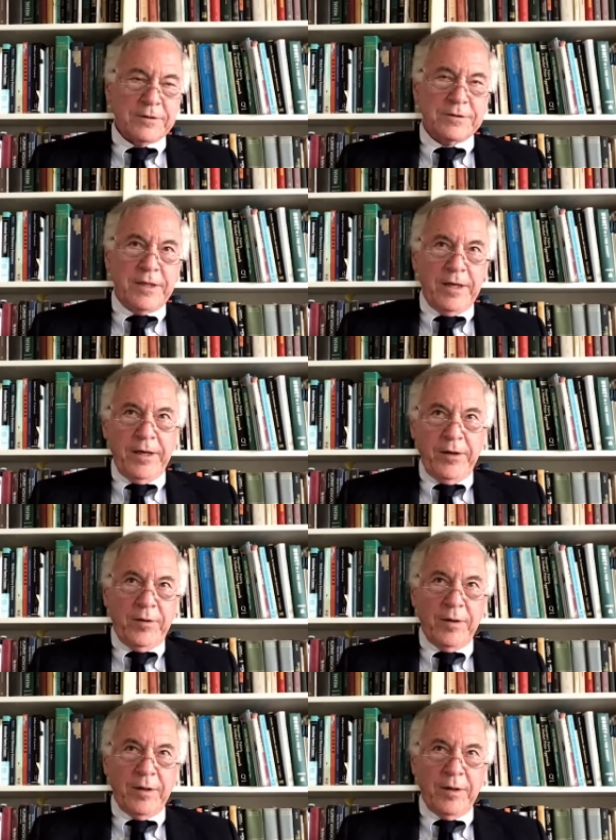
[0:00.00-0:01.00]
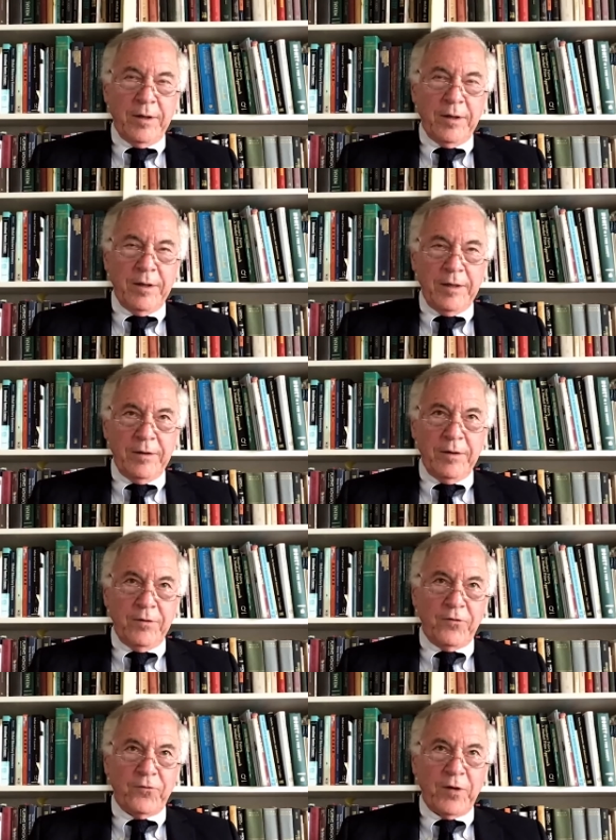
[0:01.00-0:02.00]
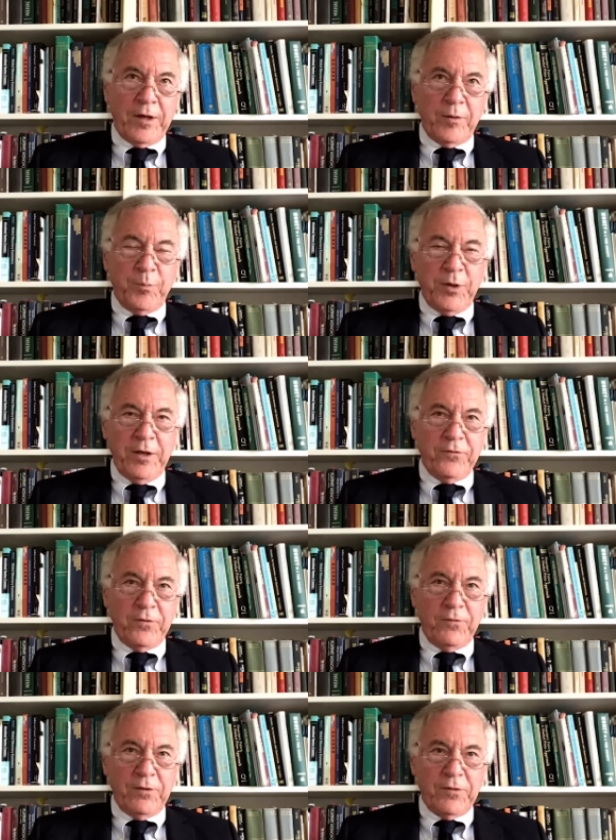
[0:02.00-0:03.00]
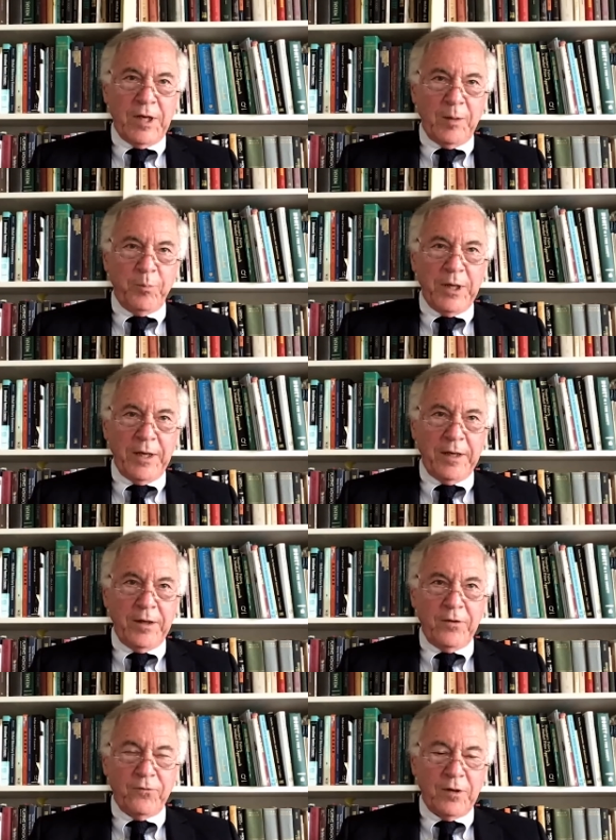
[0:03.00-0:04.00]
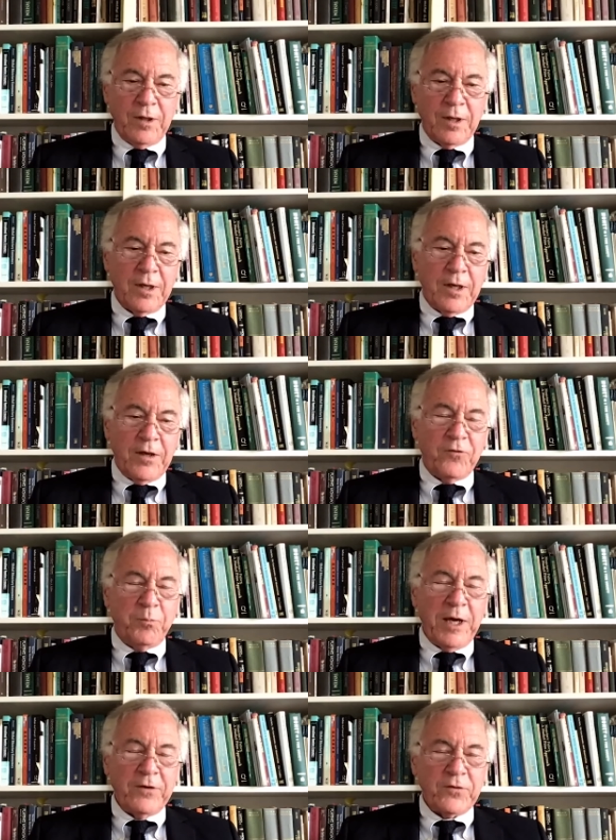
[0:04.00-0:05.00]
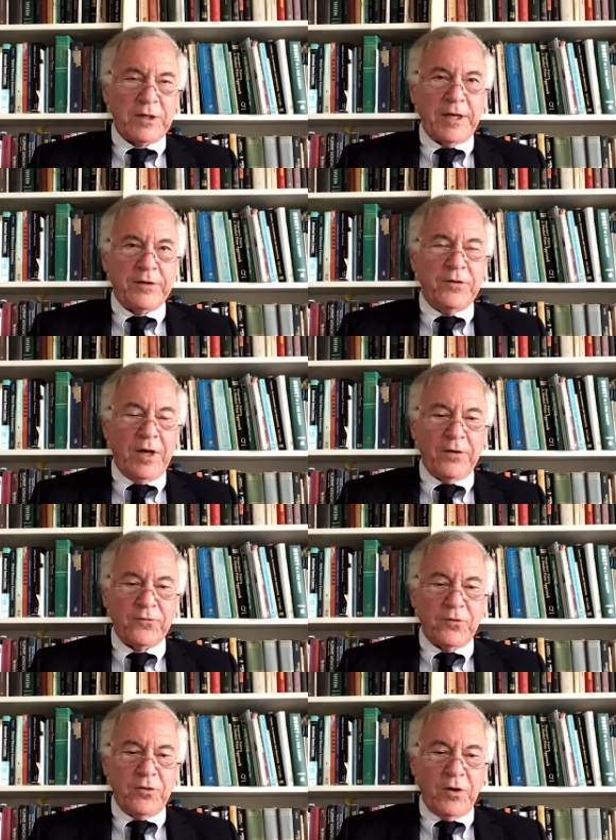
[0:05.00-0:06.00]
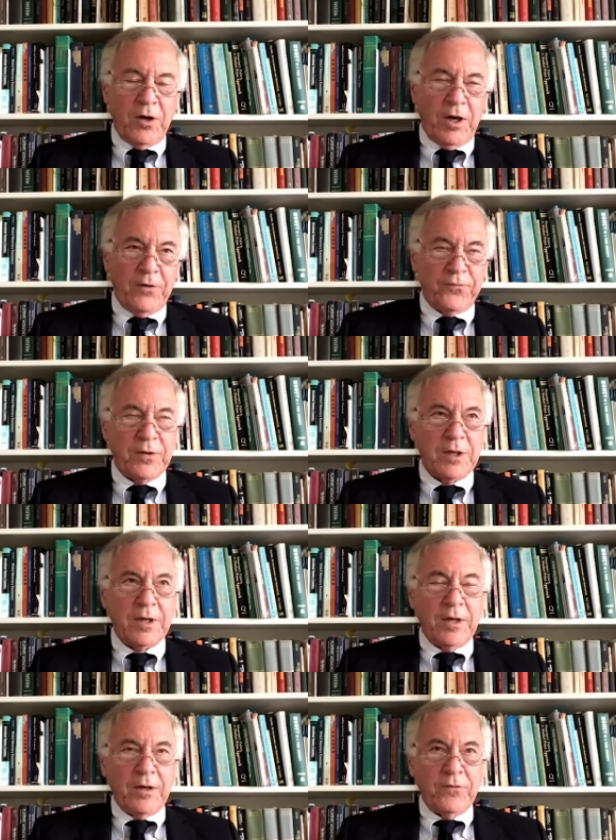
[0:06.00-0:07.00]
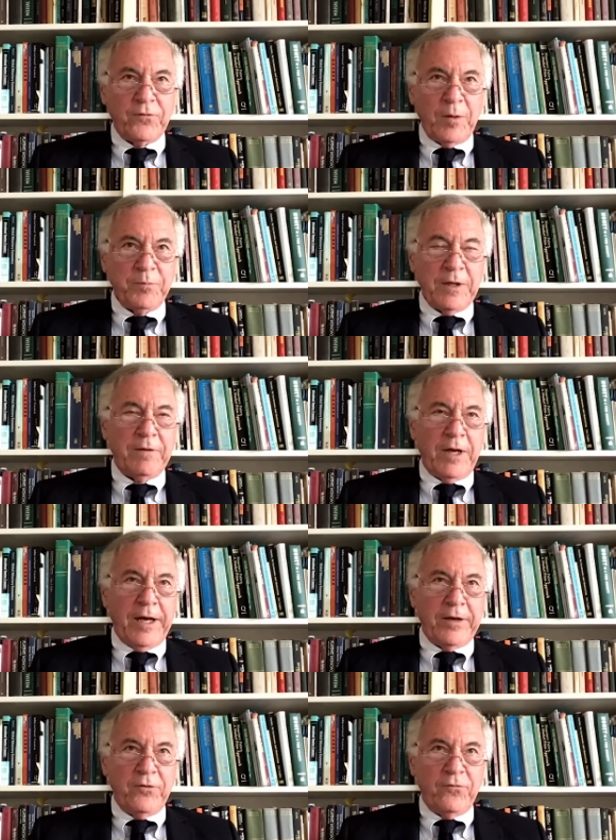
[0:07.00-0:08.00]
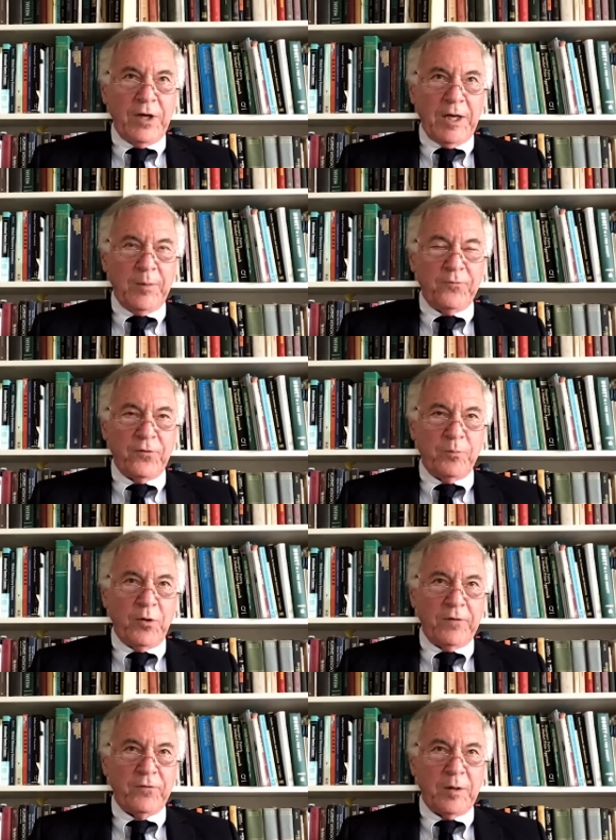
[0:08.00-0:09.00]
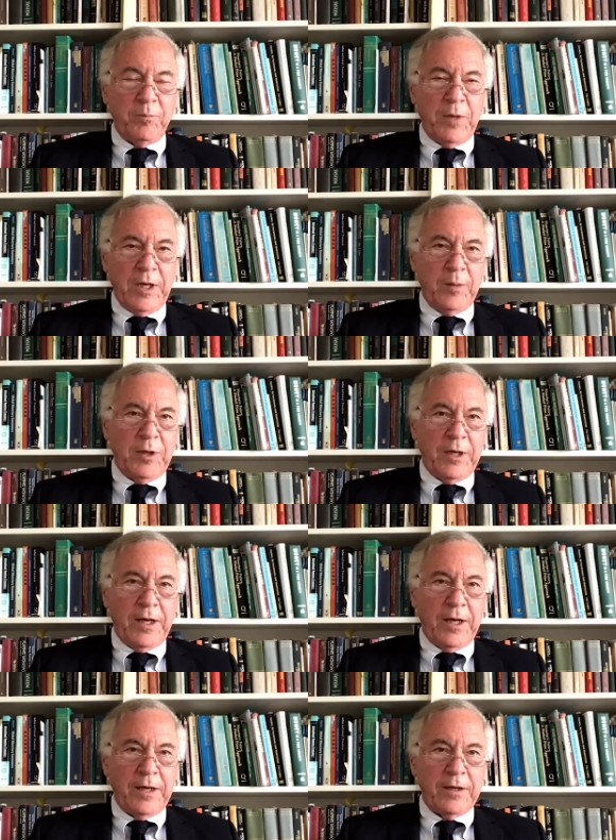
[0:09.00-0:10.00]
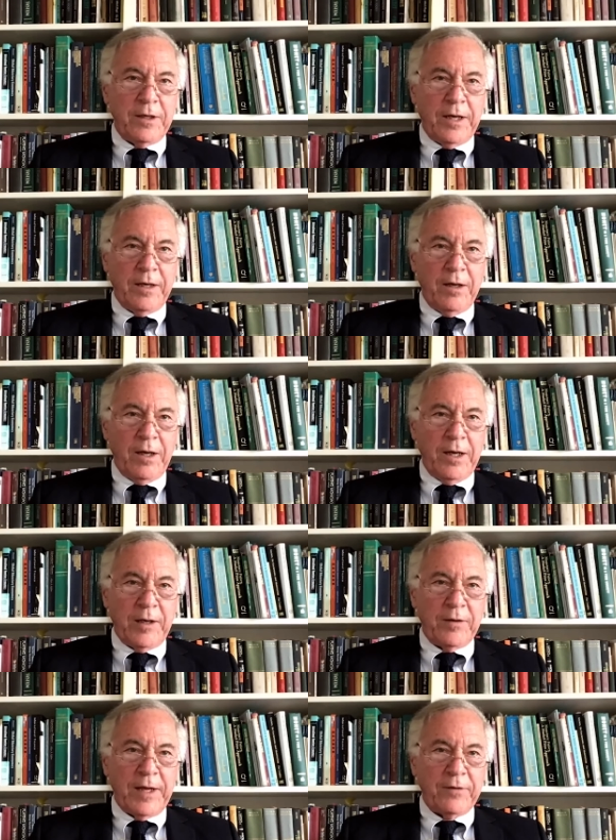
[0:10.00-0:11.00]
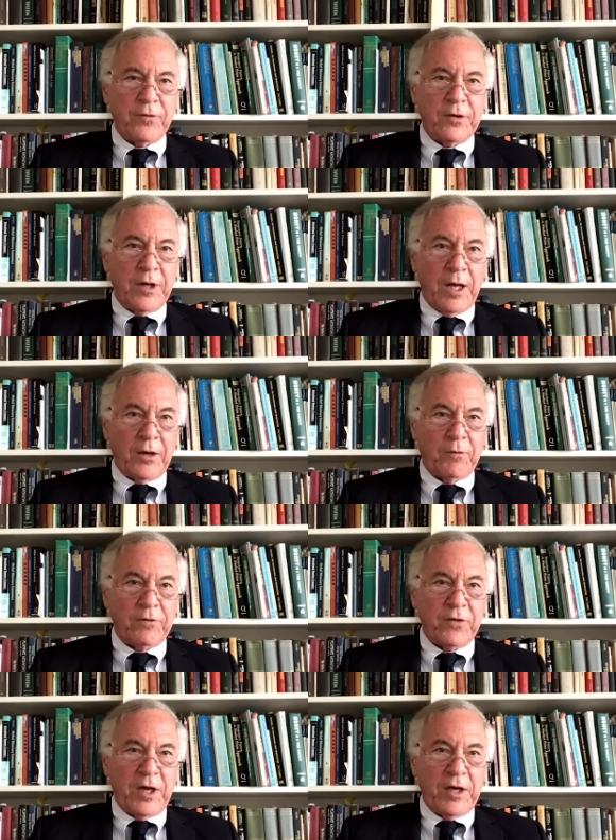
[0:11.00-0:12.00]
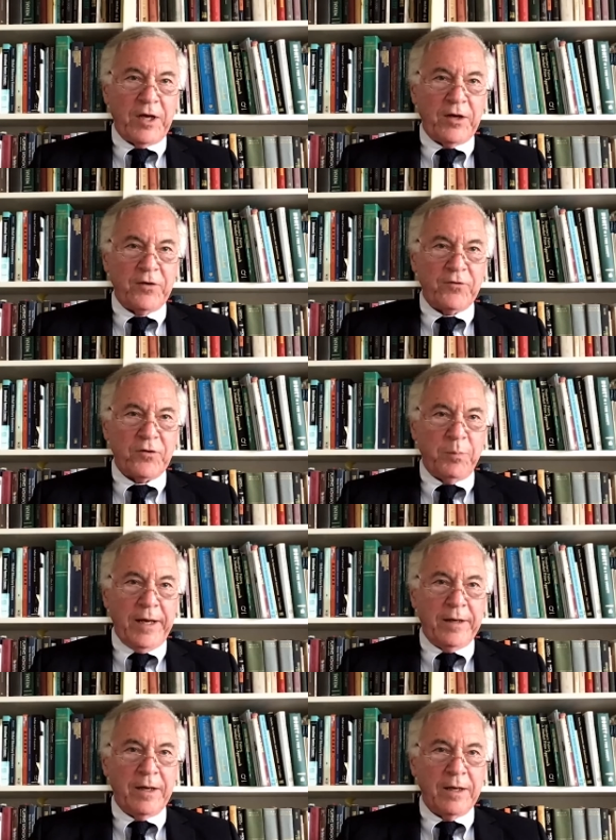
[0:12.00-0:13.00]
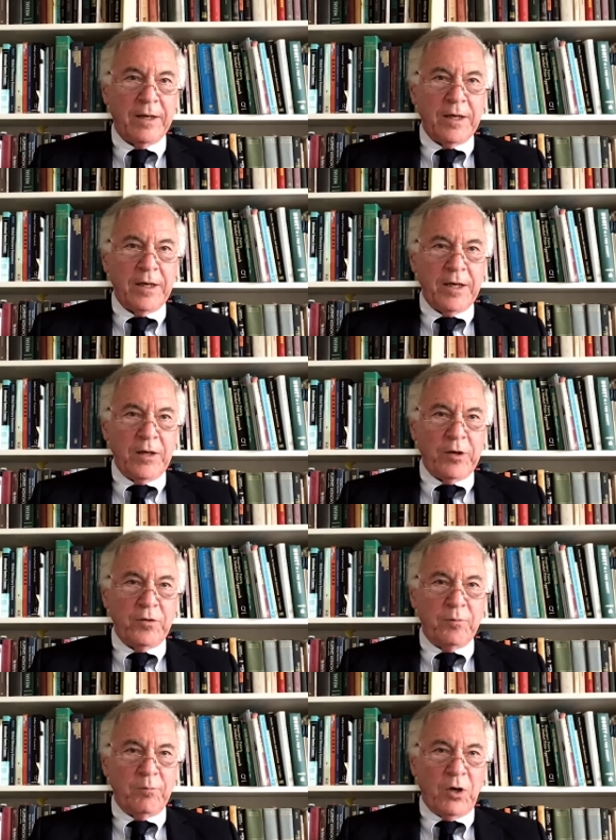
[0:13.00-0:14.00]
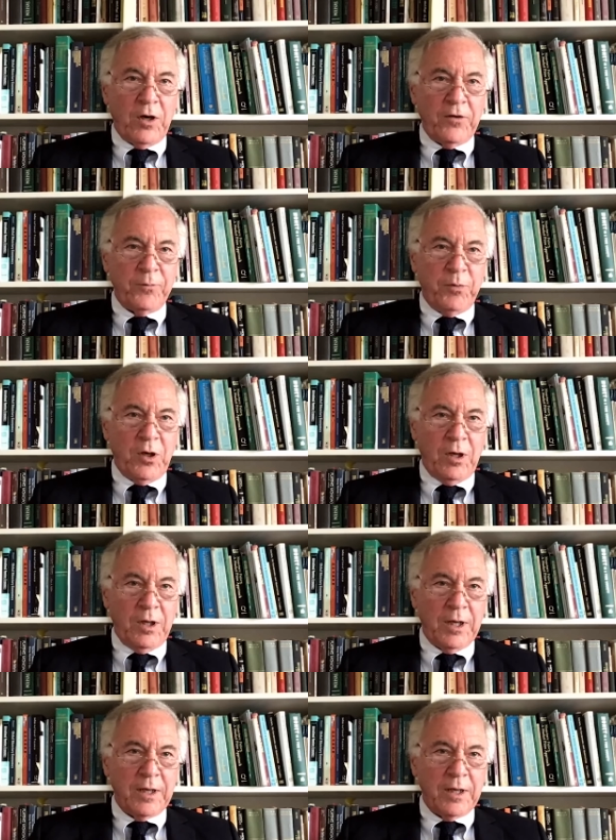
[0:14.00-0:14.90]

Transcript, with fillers: done, the centerpiece of his campaign, is he's basically dusted off something that I developed for President Menem in 1999, and that's a dollarization plan, in which you'd mothball